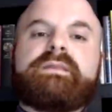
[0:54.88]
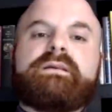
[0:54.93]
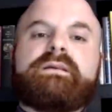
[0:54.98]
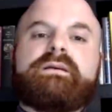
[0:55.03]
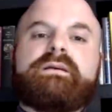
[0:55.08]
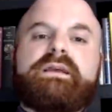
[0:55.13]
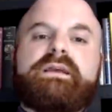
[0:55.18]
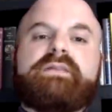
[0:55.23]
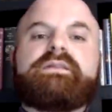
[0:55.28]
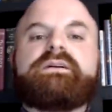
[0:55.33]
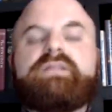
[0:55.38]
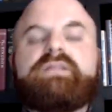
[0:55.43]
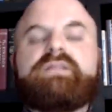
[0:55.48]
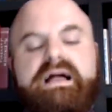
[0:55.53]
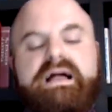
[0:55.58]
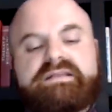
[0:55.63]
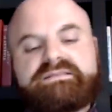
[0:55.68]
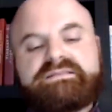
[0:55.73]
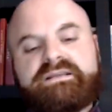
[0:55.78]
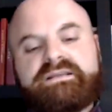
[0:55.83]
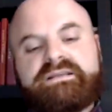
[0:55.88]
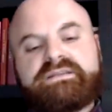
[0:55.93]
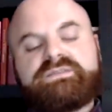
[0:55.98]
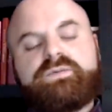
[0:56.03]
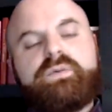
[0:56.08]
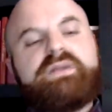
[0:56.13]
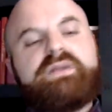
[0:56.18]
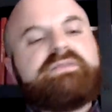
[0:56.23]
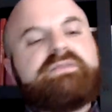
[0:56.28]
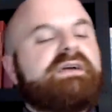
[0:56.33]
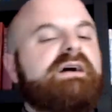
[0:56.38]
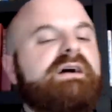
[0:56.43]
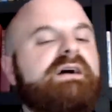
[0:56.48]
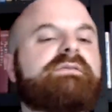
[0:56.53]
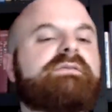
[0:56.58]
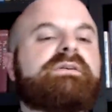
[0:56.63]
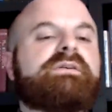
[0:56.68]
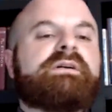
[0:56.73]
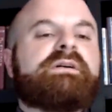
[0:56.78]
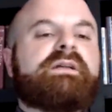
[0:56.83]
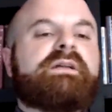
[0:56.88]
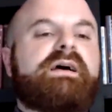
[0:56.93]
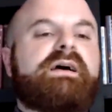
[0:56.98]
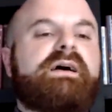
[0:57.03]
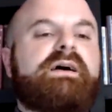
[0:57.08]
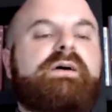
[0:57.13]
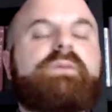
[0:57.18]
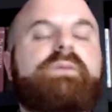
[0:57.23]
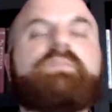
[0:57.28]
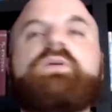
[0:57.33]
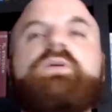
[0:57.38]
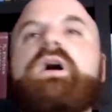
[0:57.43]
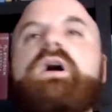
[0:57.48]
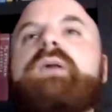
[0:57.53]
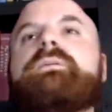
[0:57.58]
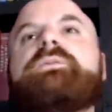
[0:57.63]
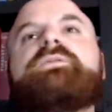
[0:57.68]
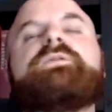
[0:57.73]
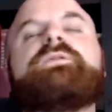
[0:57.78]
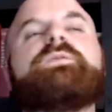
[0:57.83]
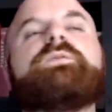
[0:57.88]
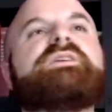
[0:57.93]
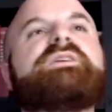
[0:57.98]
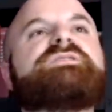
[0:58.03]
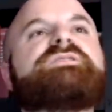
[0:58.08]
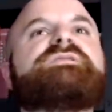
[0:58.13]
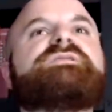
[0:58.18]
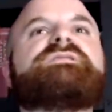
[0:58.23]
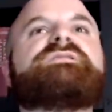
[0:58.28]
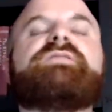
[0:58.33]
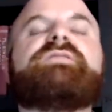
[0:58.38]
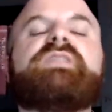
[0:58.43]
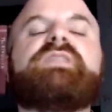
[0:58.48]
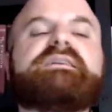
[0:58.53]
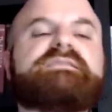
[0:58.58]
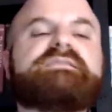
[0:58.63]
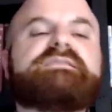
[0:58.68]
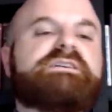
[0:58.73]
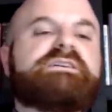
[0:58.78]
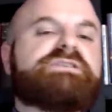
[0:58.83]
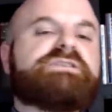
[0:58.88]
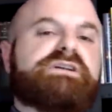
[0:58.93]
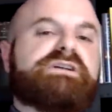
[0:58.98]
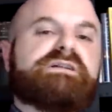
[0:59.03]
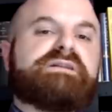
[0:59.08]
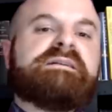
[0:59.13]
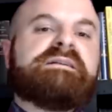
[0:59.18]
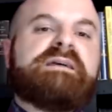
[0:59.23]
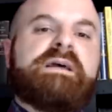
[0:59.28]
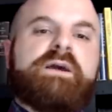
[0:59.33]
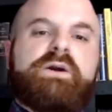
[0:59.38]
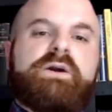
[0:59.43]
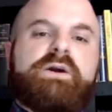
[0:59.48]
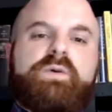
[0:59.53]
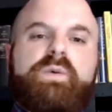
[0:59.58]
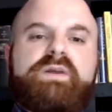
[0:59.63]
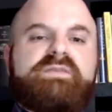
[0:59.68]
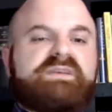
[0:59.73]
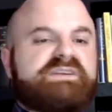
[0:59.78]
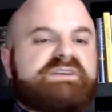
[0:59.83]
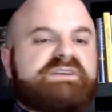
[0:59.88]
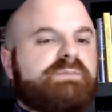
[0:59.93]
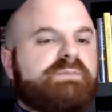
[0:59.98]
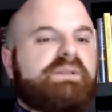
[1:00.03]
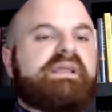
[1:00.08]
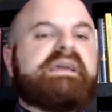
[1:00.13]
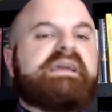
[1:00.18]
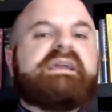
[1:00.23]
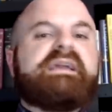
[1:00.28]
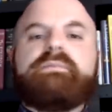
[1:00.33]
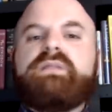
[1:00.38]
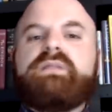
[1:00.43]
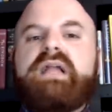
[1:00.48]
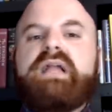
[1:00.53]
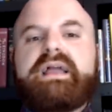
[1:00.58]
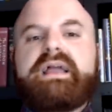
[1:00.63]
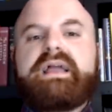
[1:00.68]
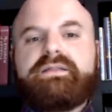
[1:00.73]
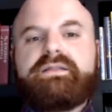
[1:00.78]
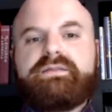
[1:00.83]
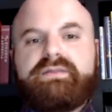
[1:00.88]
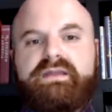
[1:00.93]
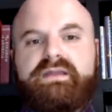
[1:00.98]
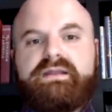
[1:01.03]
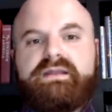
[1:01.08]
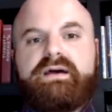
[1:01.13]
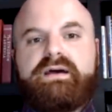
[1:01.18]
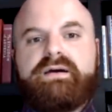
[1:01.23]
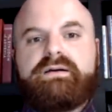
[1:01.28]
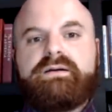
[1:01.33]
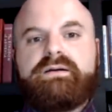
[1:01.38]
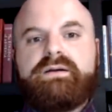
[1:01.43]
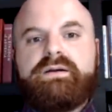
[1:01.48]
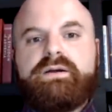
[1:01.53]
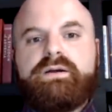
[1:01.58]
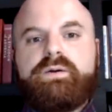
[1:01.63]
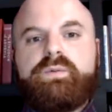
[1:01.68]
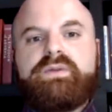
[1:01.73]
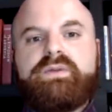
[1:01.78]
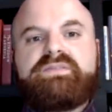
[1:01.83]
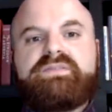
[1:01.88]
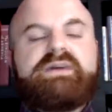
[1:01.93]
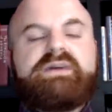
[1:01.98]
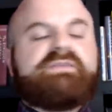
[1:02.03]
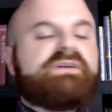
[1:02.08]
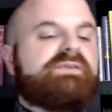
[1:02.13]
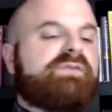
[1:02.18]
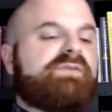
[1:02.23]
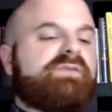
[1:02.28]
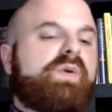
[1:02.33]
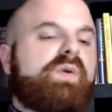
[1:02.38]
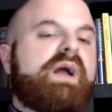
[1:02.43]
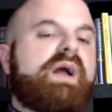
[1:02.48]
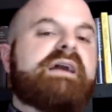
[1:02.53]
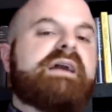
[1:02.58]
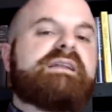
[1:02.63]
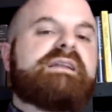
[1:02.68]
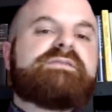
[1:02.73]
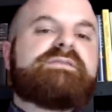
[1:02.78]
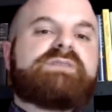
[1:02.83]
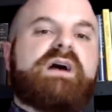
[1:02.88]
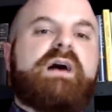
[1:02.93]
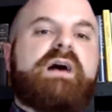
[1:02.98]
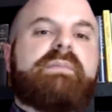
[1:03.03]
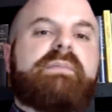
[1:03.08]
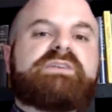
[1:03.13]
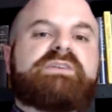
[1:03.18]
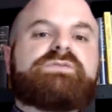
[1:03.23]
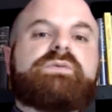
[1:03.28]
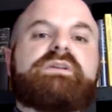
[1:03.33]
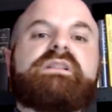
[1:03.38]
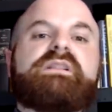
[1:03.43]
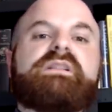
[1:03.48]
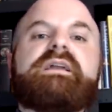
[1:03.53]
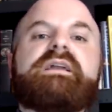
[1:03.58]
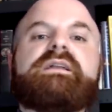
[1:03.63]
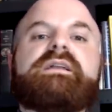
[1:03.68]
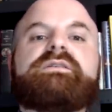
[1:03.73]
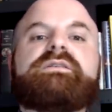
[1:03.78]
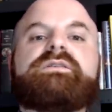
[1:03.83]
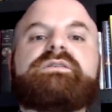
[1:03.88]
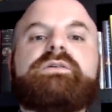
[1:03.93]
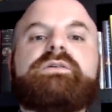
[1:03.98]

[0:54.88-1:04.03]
in the classics, we've covered uh, problems with Western civilization, we've explained Black Athena. We've covered a variety of topics relating to